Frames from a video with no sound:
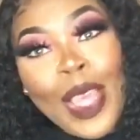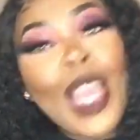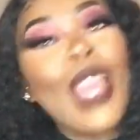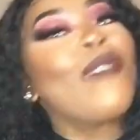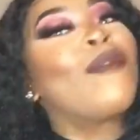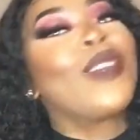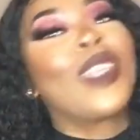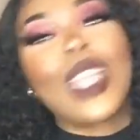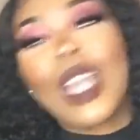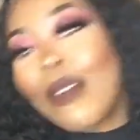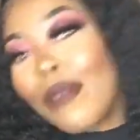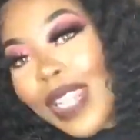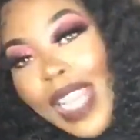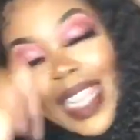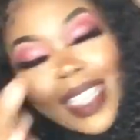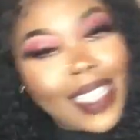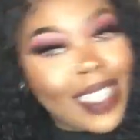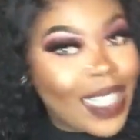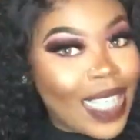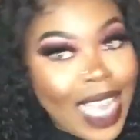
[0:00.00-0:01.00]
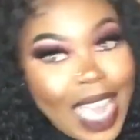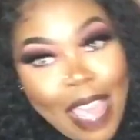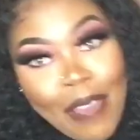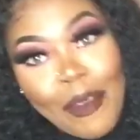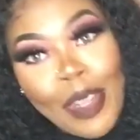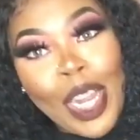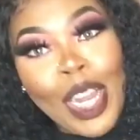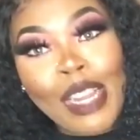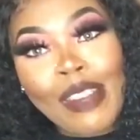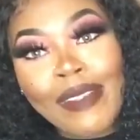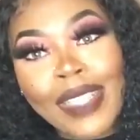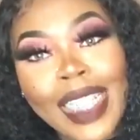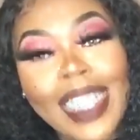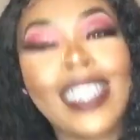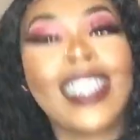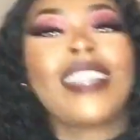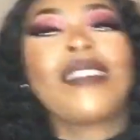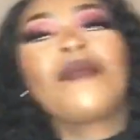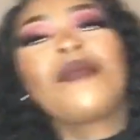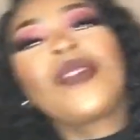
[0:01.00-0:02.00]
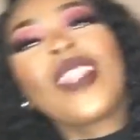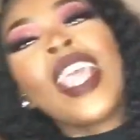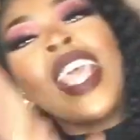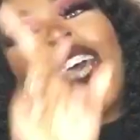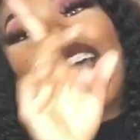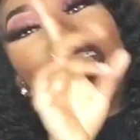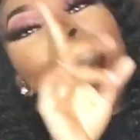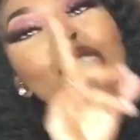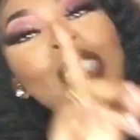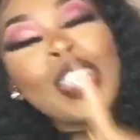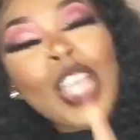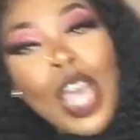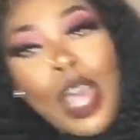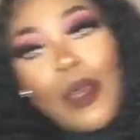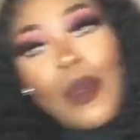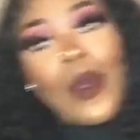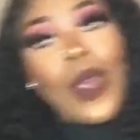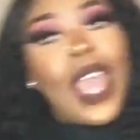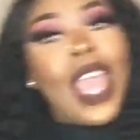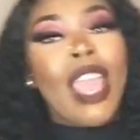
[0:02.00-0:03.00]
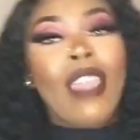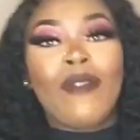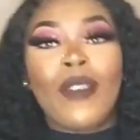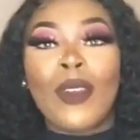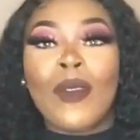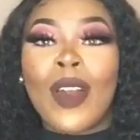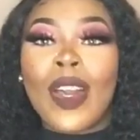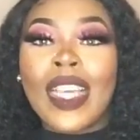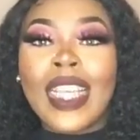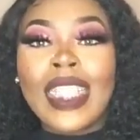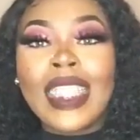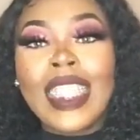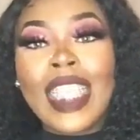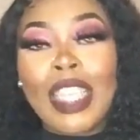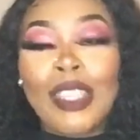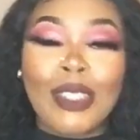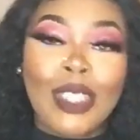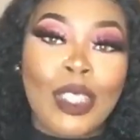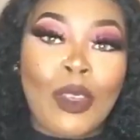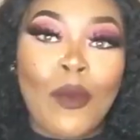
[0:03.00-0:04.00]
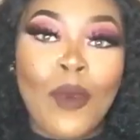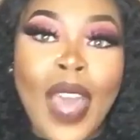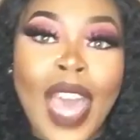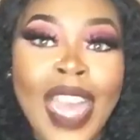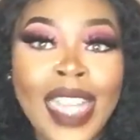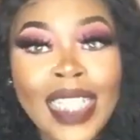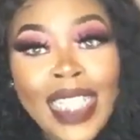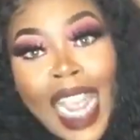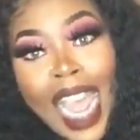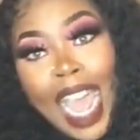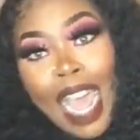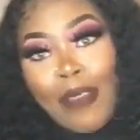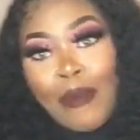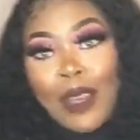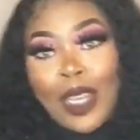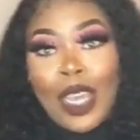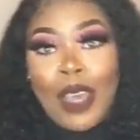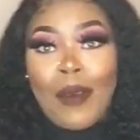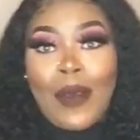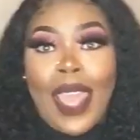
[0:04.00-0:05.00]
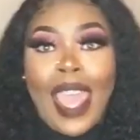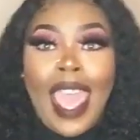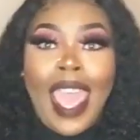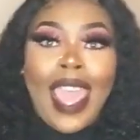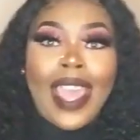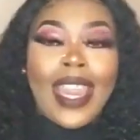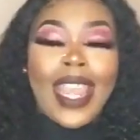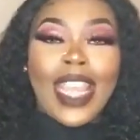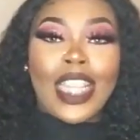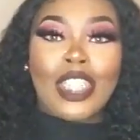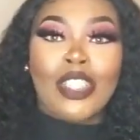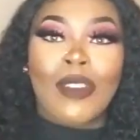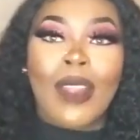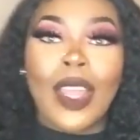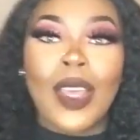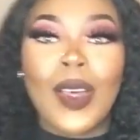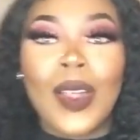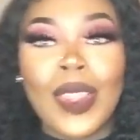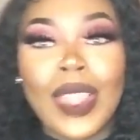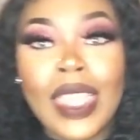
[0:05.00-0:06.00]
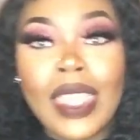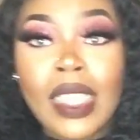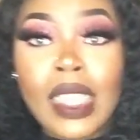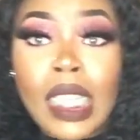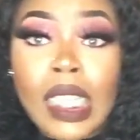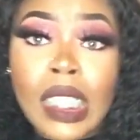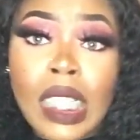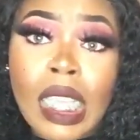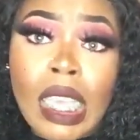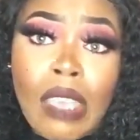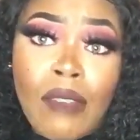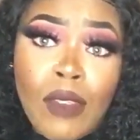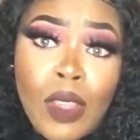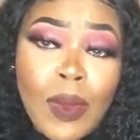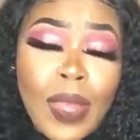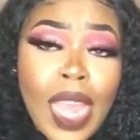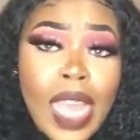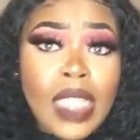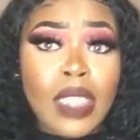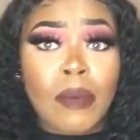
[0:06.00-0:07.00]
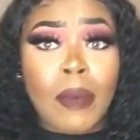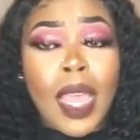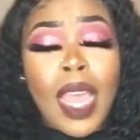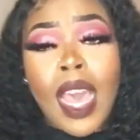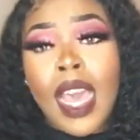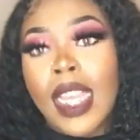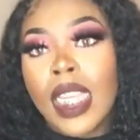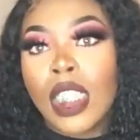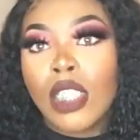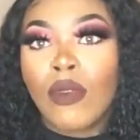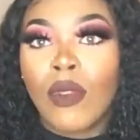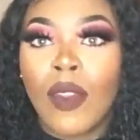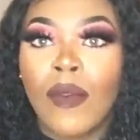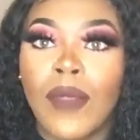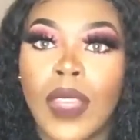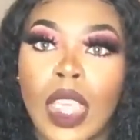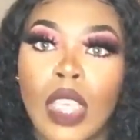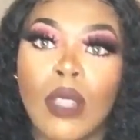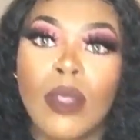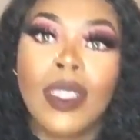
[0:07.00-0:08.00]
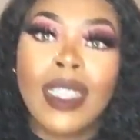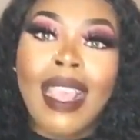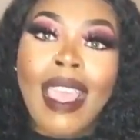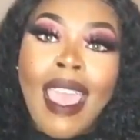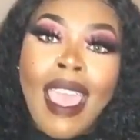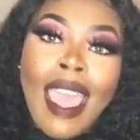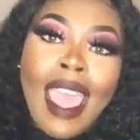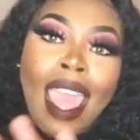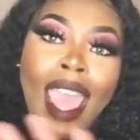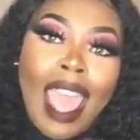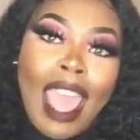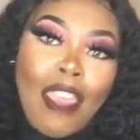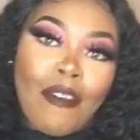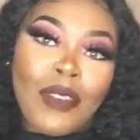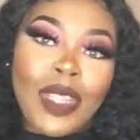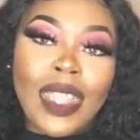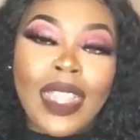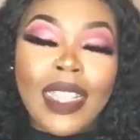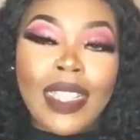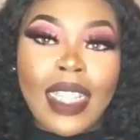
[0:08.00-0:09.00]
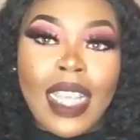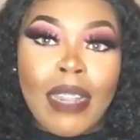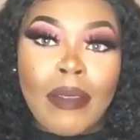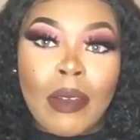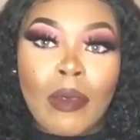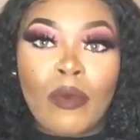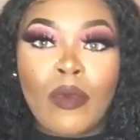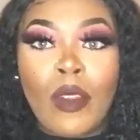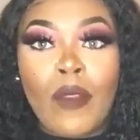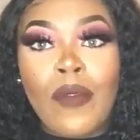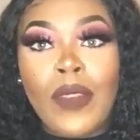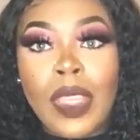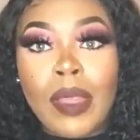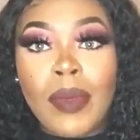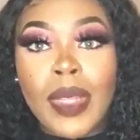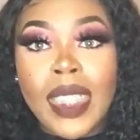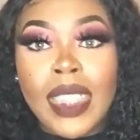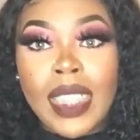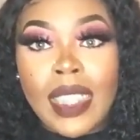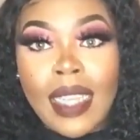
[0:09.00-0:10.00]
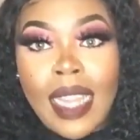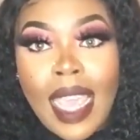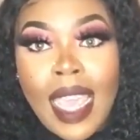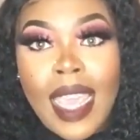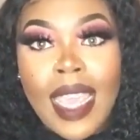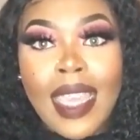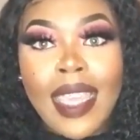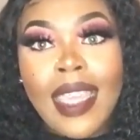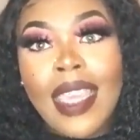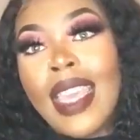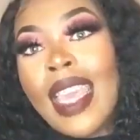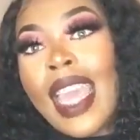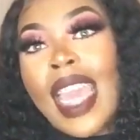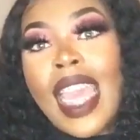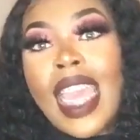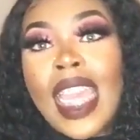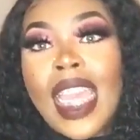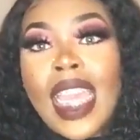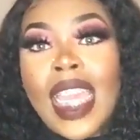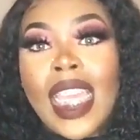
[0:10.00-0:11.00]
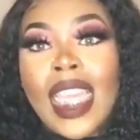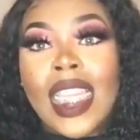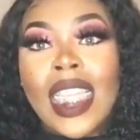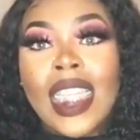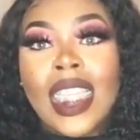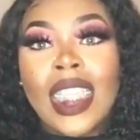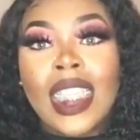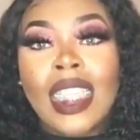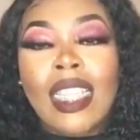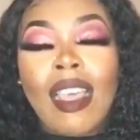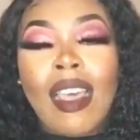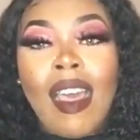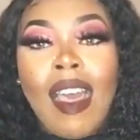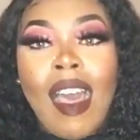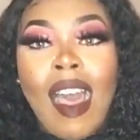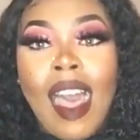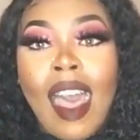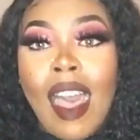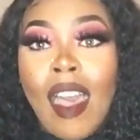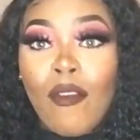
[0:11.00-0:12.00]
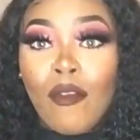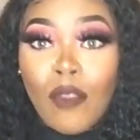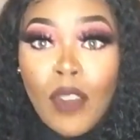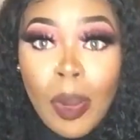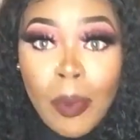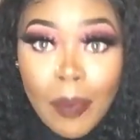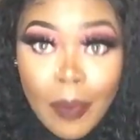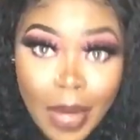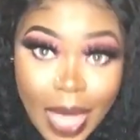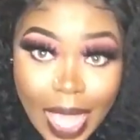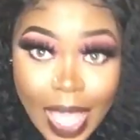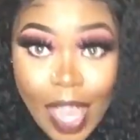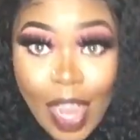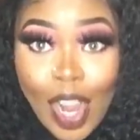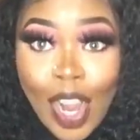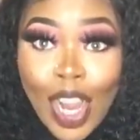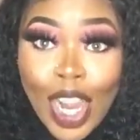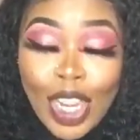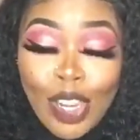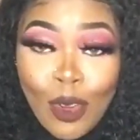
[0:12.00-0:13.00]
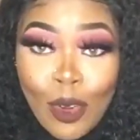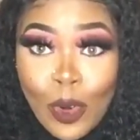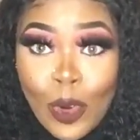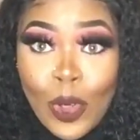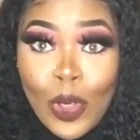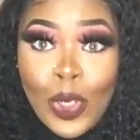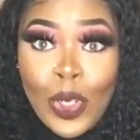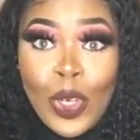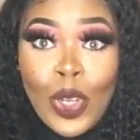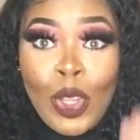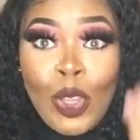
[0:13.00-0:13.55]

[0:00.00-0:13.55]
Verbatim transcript: if you don't naturally have curves, honey. So, if you all continue to watch, I will go ahead and try on these jeans and give you guys my honest reviews everything that I'm reviewing today is from my heart on